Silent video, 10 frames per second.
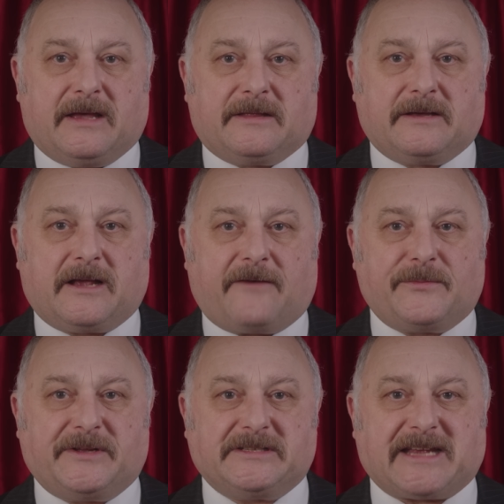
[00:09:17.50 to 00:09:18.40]
The
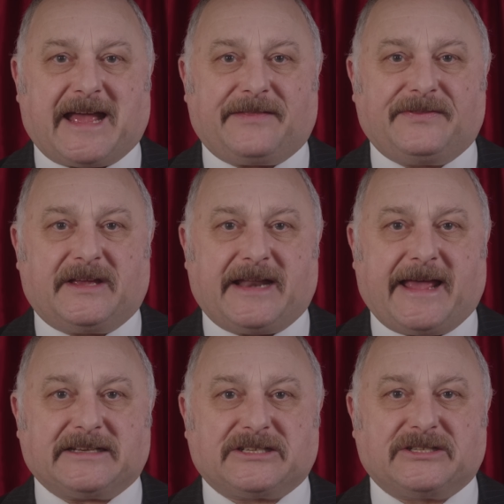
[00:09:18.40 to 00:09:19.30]
government and the
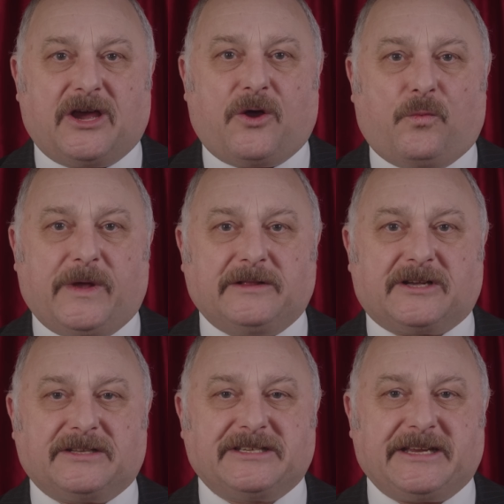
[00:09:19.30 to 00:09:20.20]
next will
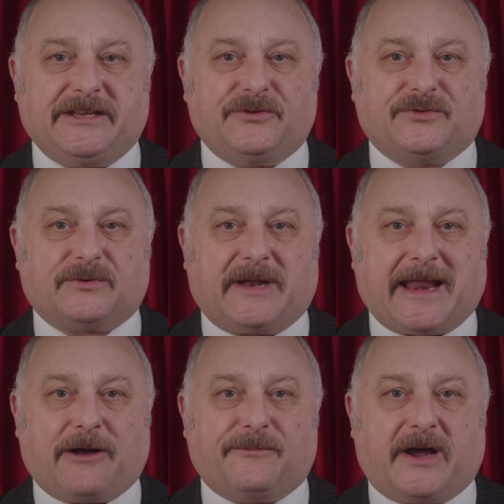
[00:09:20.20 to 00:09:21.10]
continue to
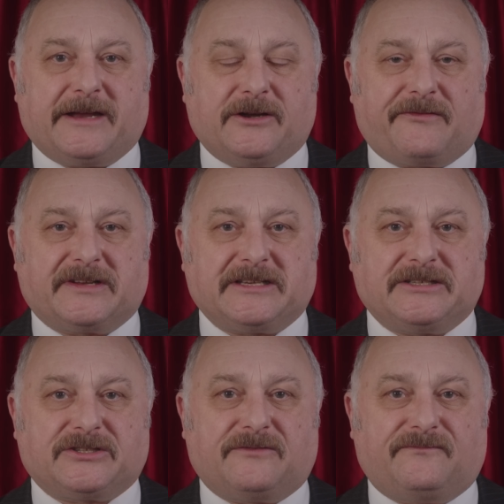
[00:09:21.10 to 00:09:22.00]
allow
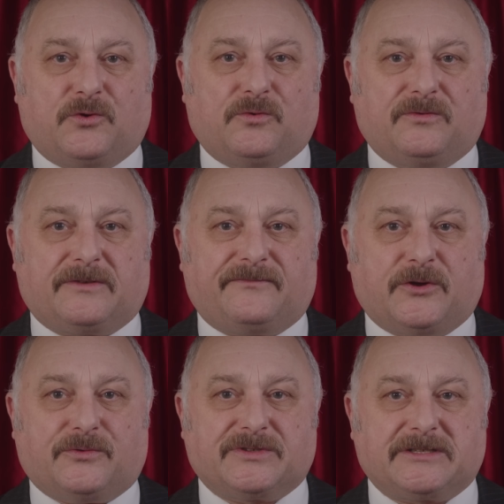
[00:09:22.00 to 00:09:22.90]
minorities to rule the
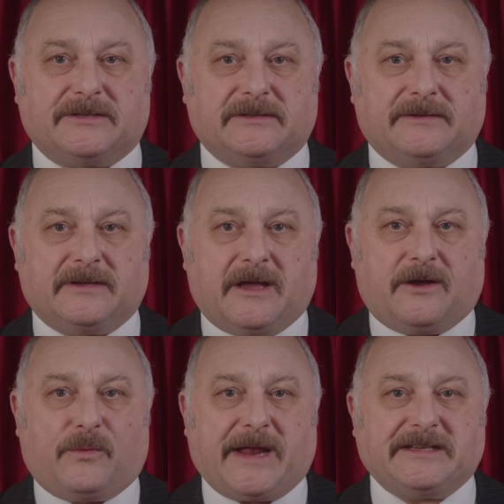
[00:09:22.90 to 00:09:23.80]
roost.
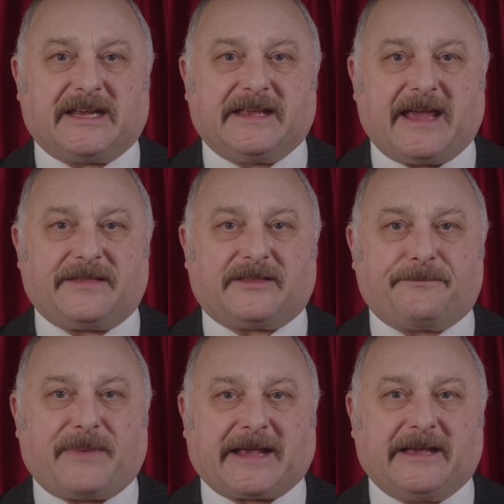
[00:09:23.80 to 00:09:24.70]
When to get the
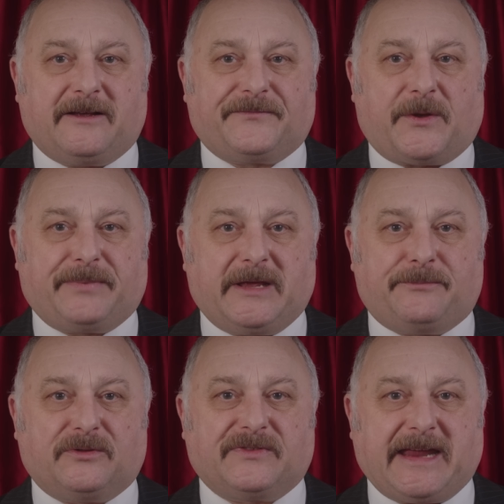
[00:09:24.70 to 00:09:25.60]
backing of the
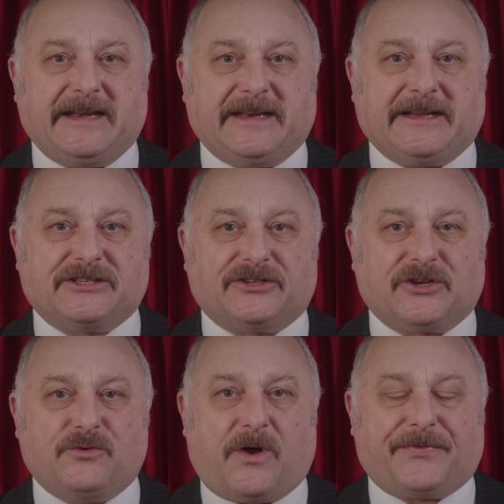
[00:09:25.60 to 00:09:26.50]
people, they need to
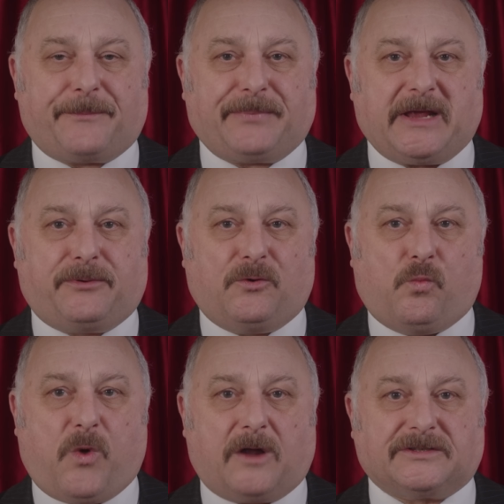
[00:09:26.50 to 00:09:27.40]
do what the people
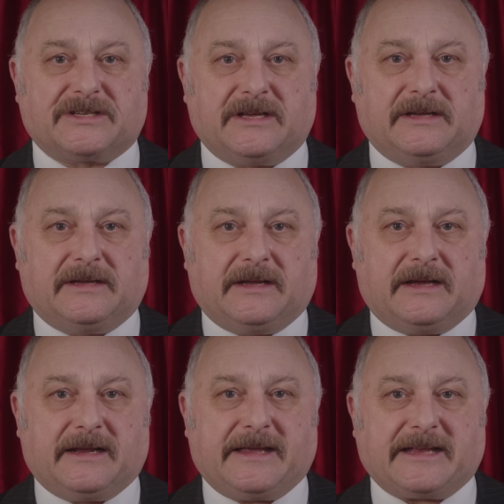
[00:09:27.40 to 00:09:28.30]
want.
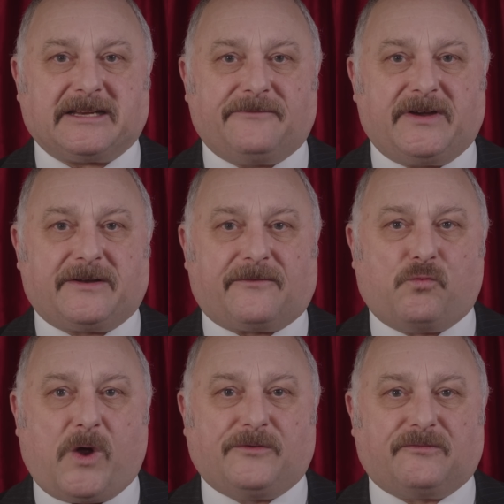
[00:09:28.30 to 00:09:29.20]
And getting rid of
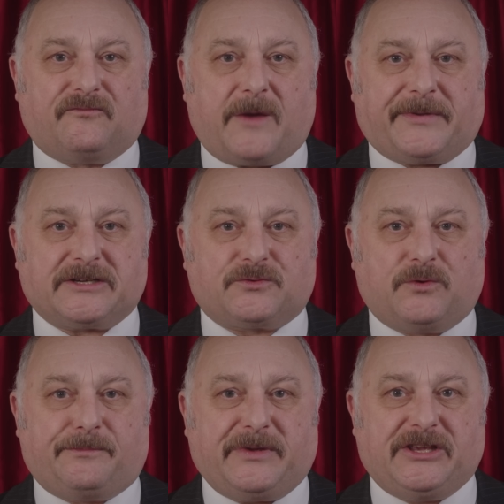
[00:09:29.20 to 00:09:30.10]
woke rubbish
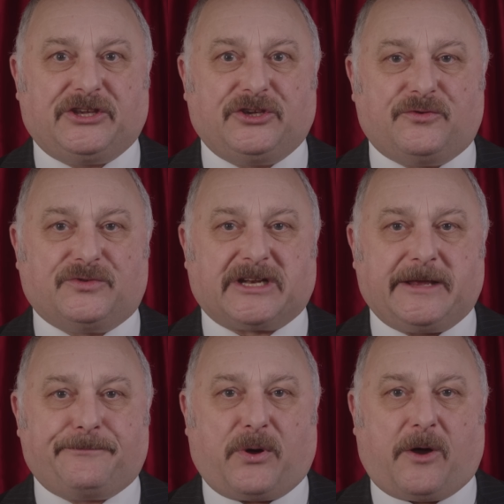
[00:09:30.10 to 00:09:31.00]
would be
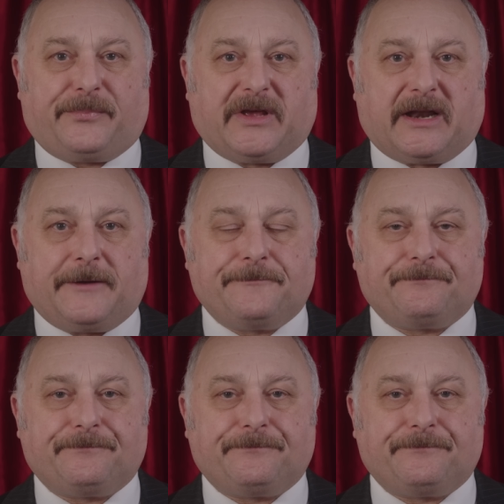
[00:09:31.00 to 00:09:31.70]
hugely popular.